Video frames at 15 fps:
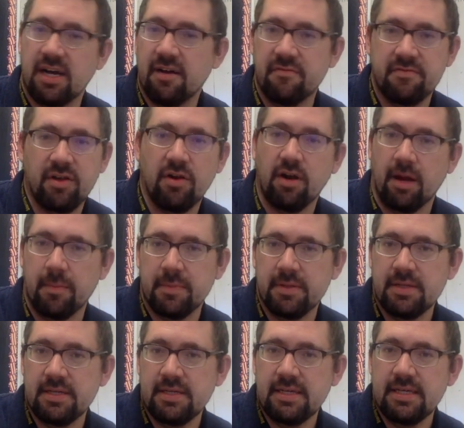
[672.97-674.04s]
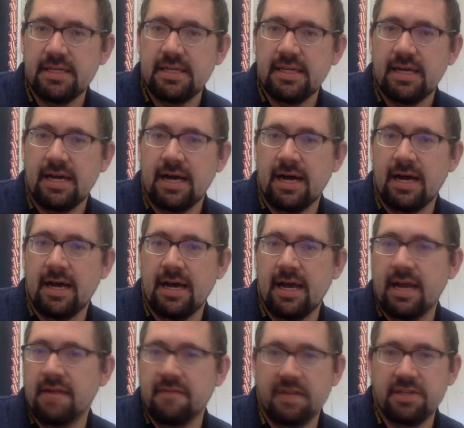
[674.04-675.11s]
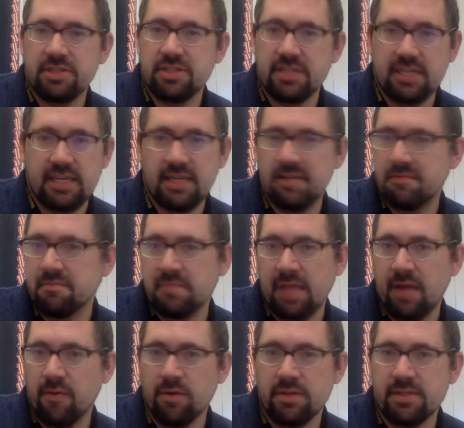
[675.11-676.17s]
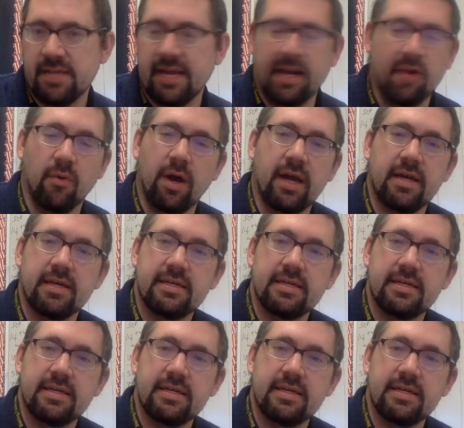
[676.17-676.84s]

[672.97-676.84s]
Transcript: of Europe, and eventually they were taken away.